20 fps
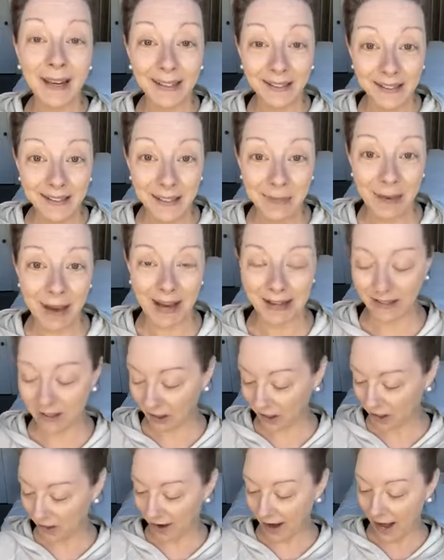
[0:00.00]
needs bags
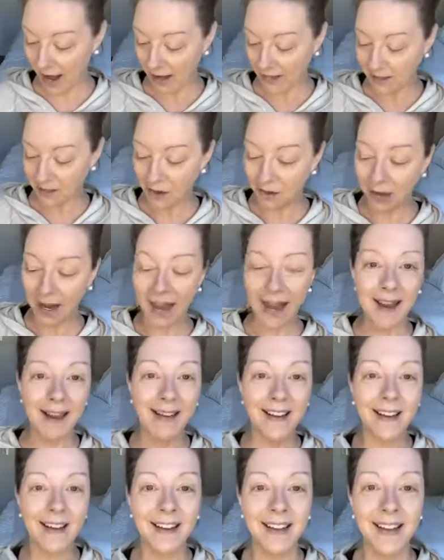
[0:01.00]
under their eyes. Okay,
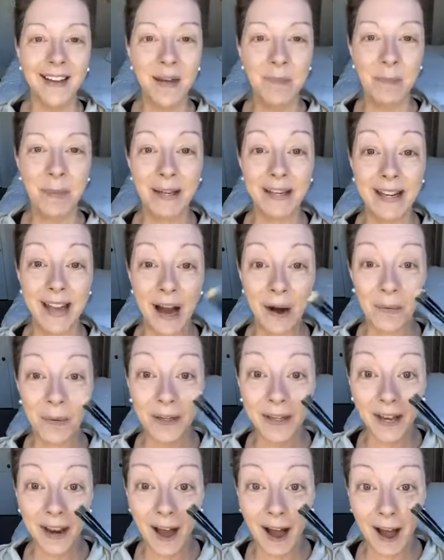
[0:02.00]
but now we're
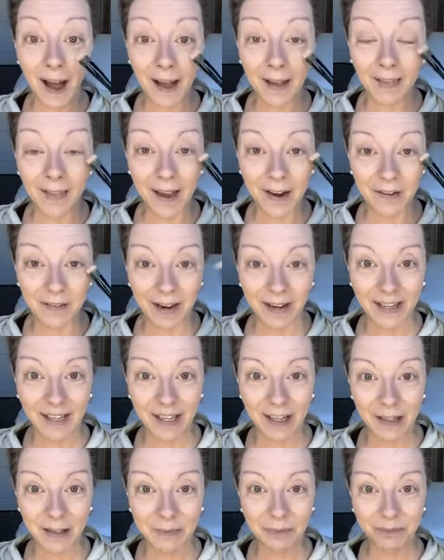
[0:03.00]
gonna highlight right
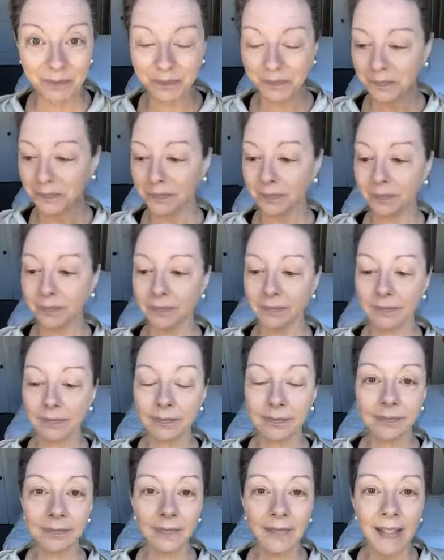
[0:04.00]
here.
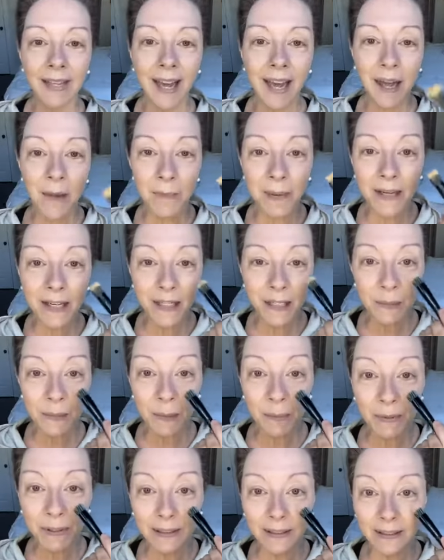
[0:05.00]
And because we
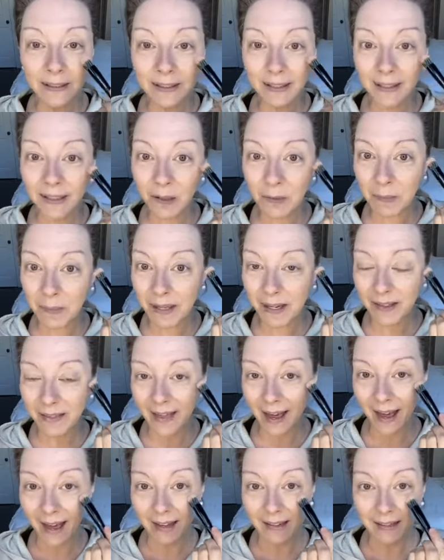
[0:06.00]
put a little bit of
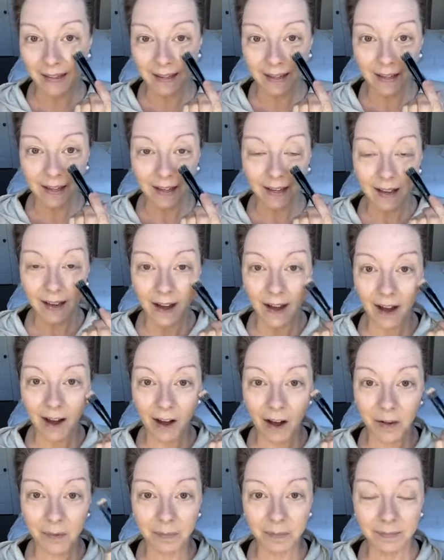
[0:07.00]
that,
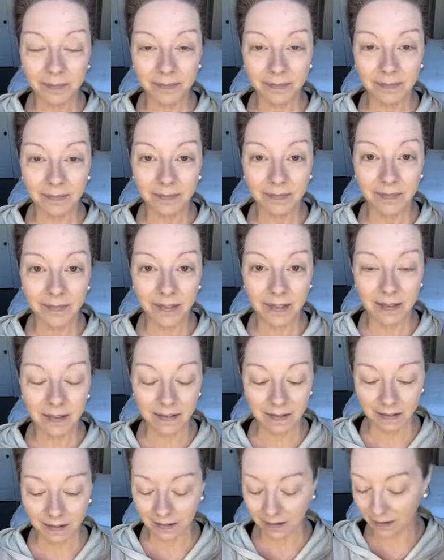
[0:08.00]
hang
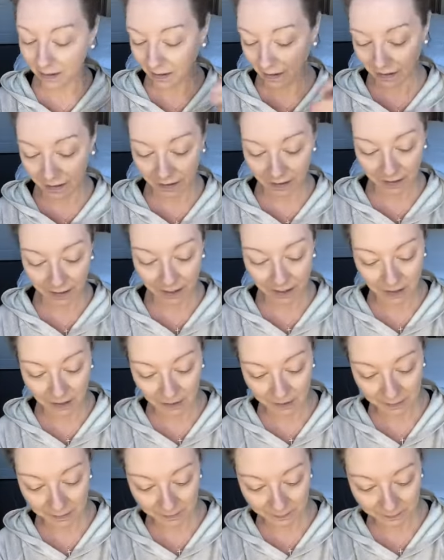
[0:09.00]
on,